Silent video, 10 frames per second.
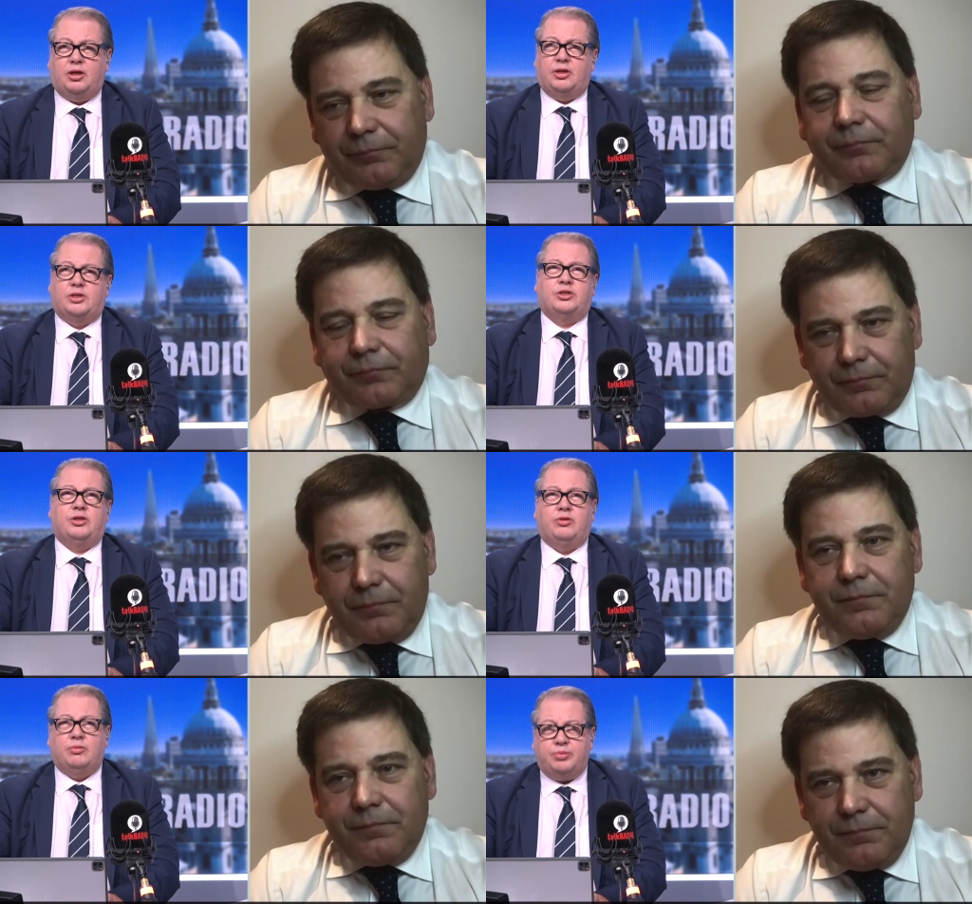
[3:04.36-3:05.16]

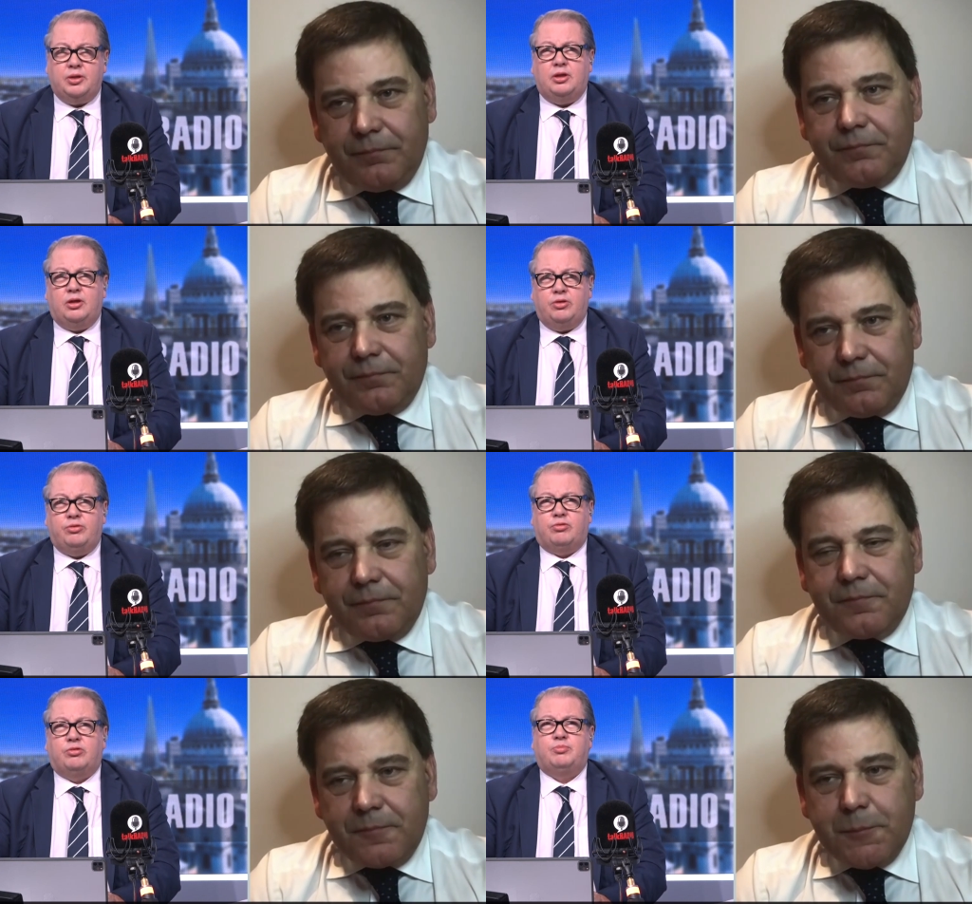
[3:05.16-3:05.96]
Speaker 1: unnecessary, completely
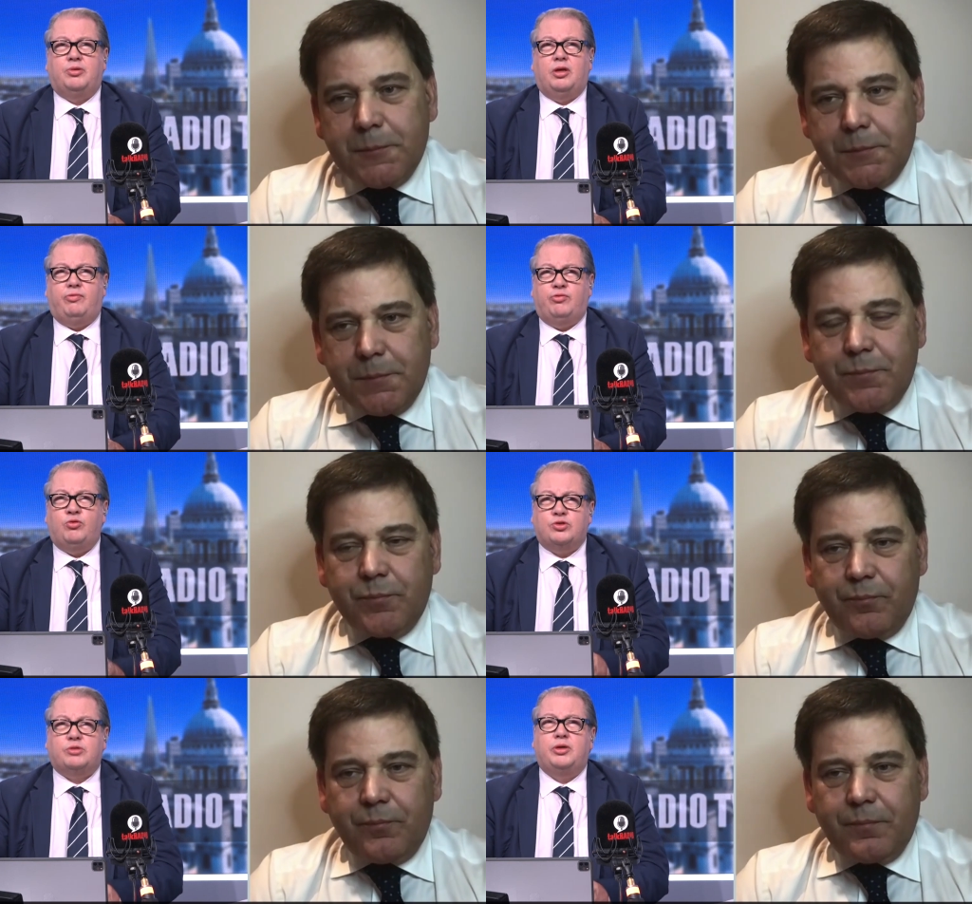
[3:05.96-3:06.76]
ludicrous, but they
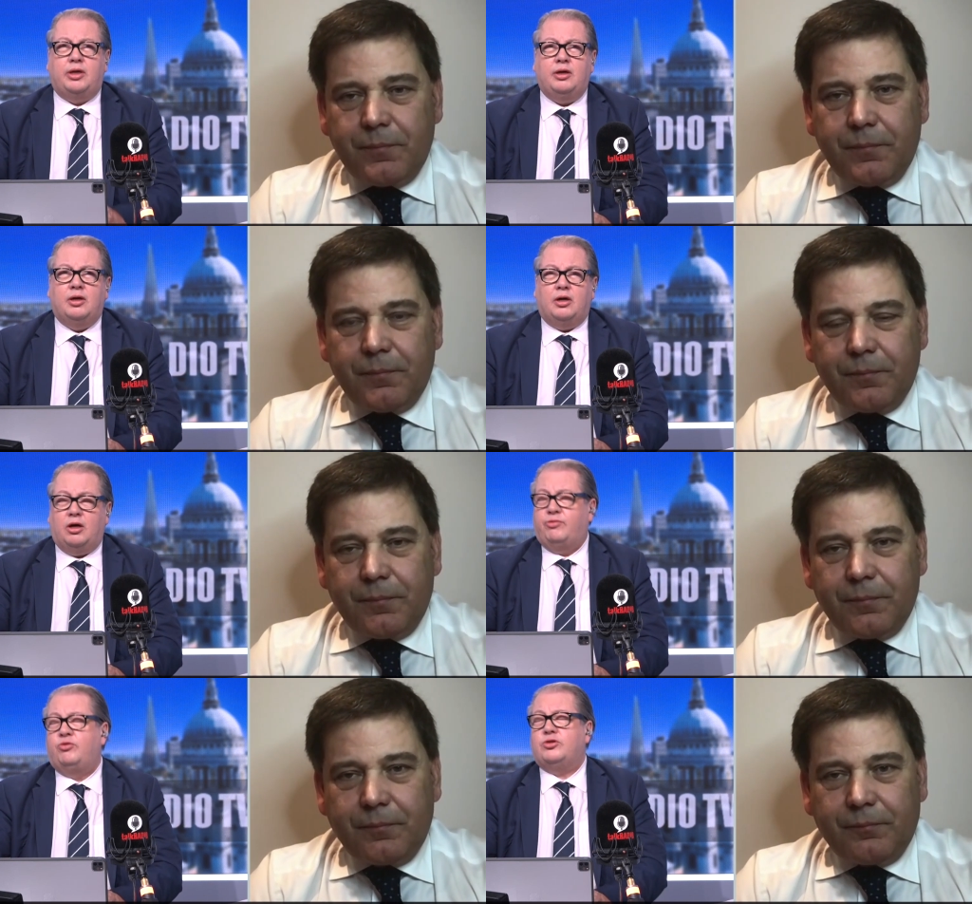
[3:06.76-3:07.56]
forced me,
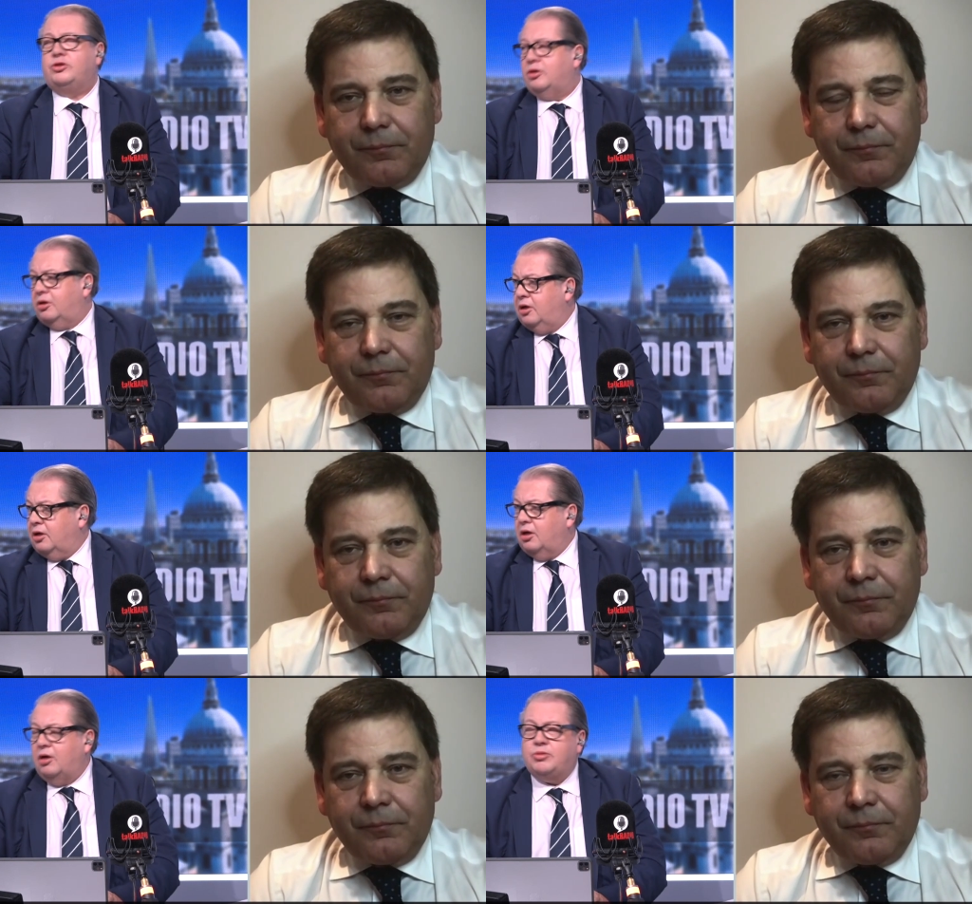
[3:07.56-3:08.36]
unfortunately,
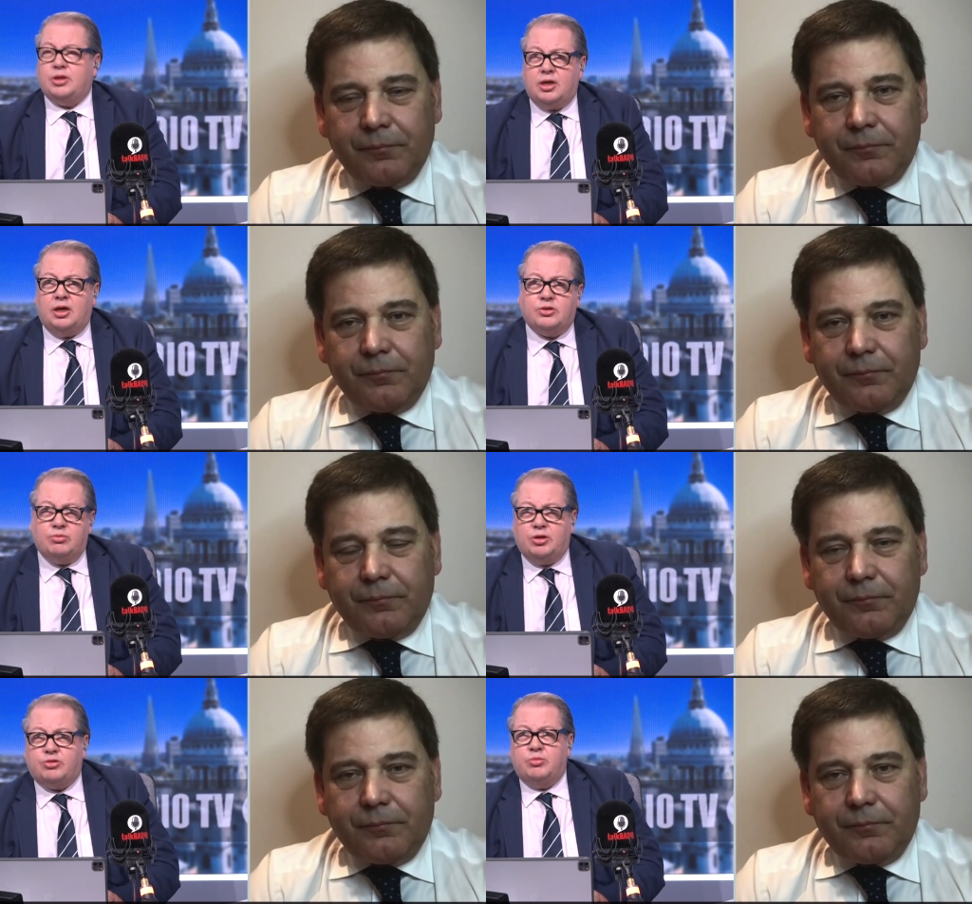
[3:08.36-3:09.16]
um, to cancel
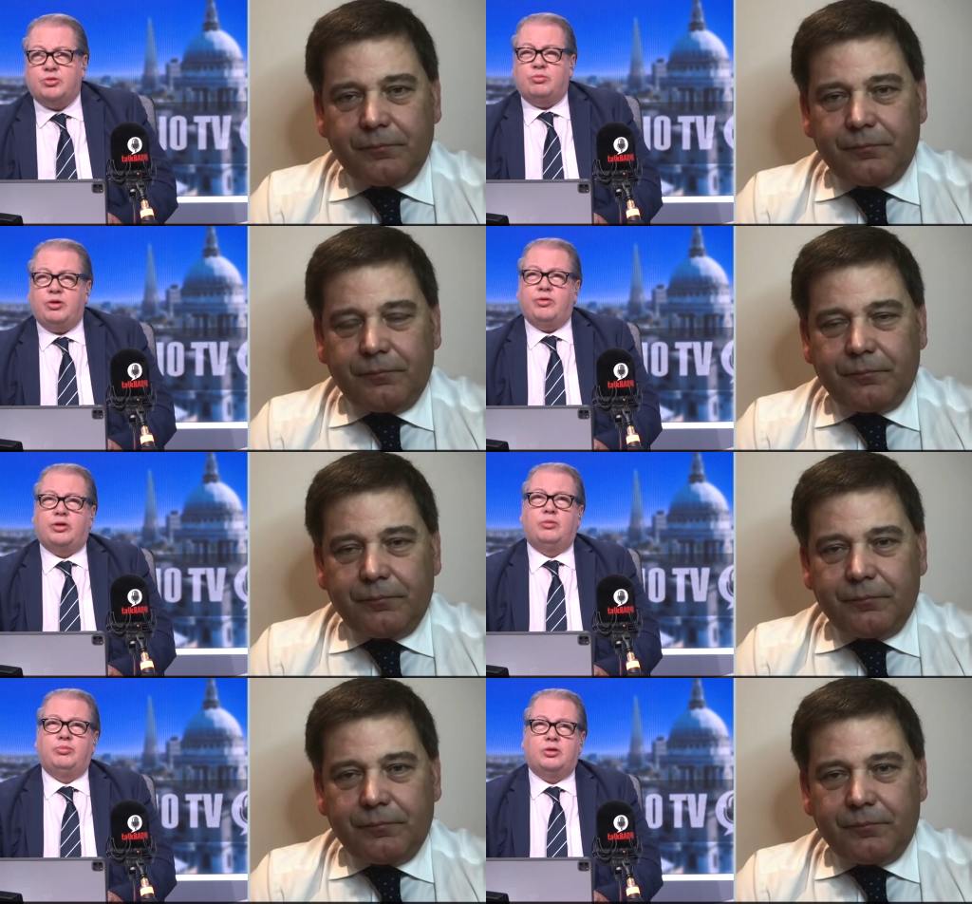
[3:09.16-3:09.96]
my trip to
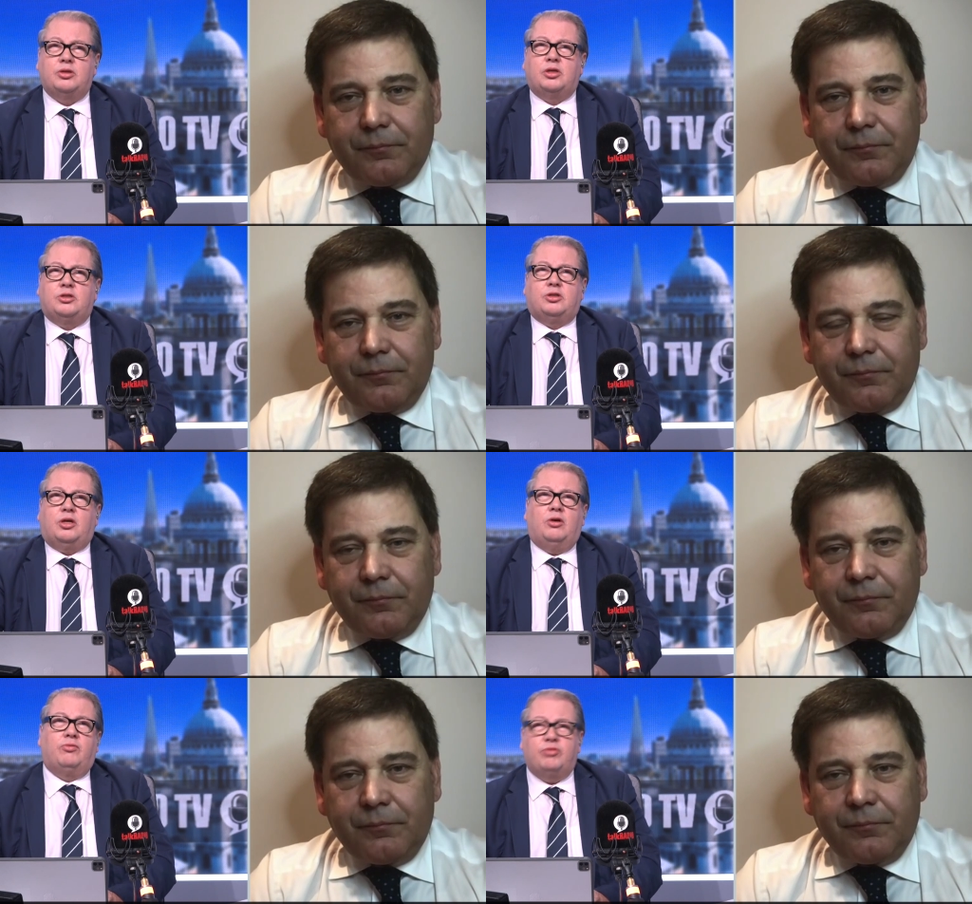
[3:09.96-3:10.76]
America because I just
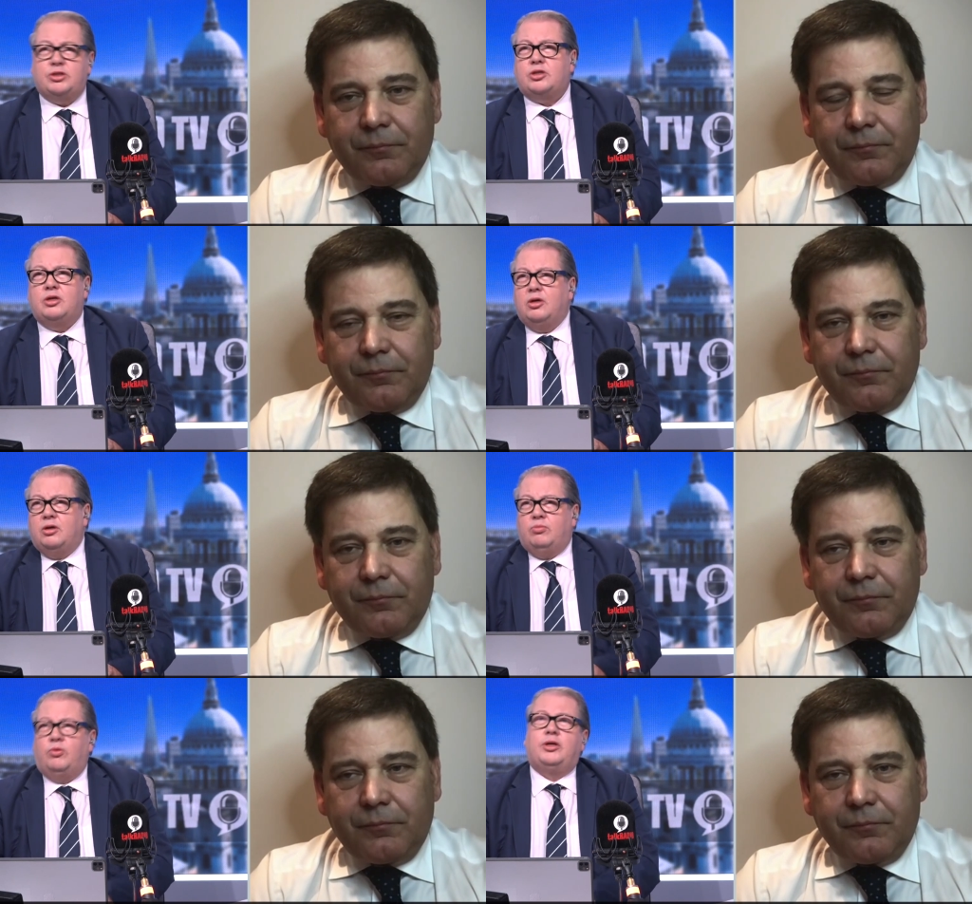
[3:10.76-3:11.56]
can't risk
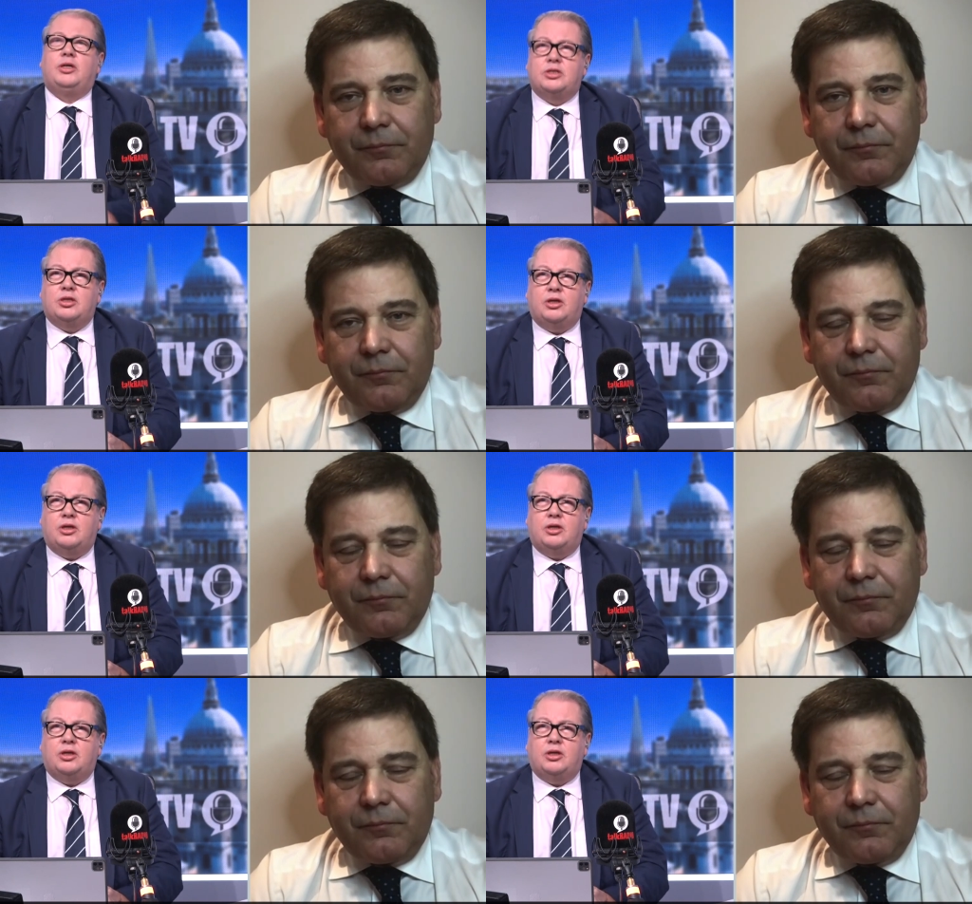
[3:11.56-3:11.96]
what it is that